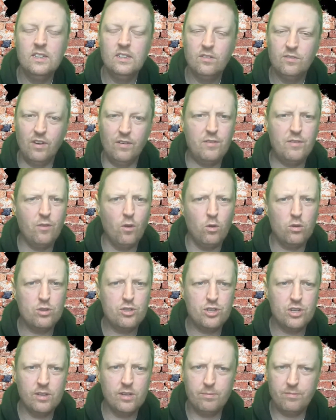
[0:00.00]
Very
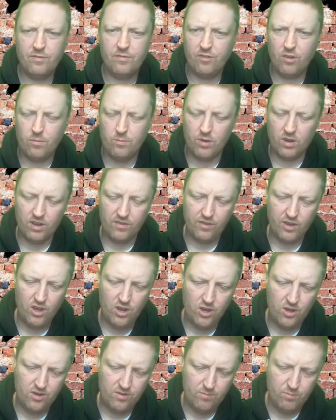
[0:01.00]
fortunate from what I've
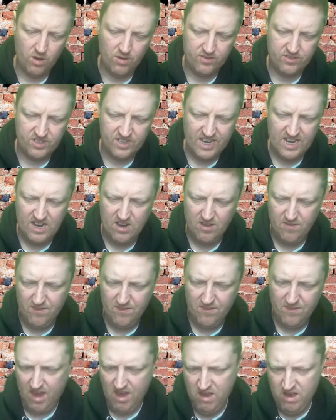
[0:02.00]
heard and what I've seen of
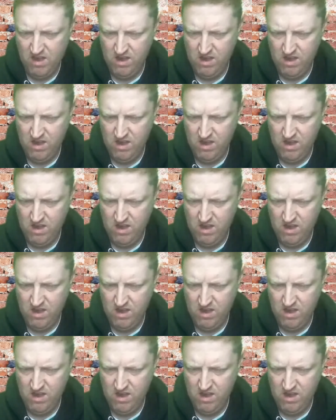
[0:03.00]
it.